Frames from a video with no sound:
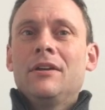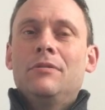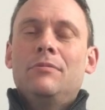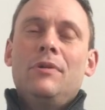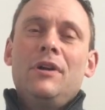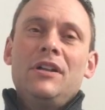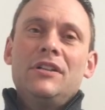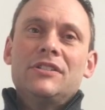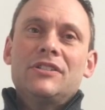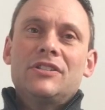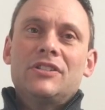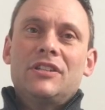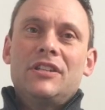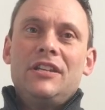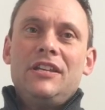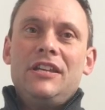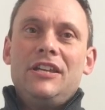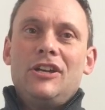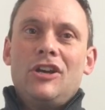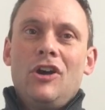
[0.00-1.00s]
Whilst
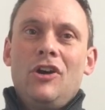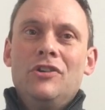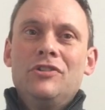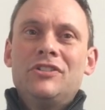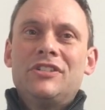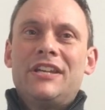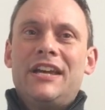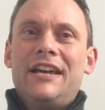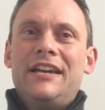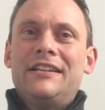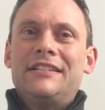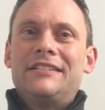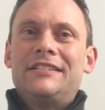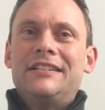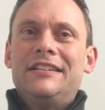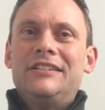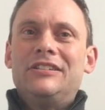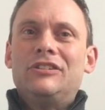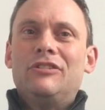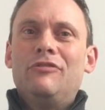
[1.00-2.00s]
the context
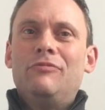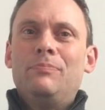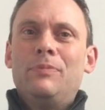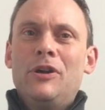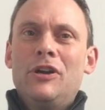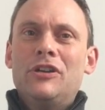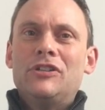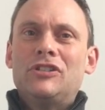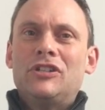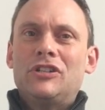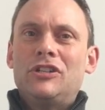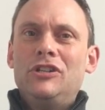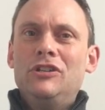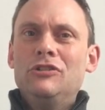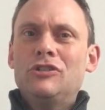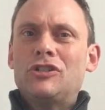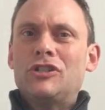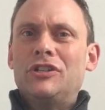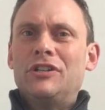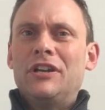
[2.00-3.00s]
is of
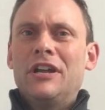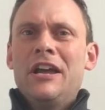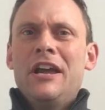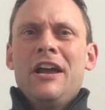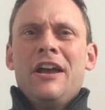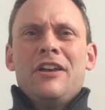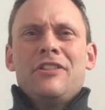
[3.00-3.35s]
persecution,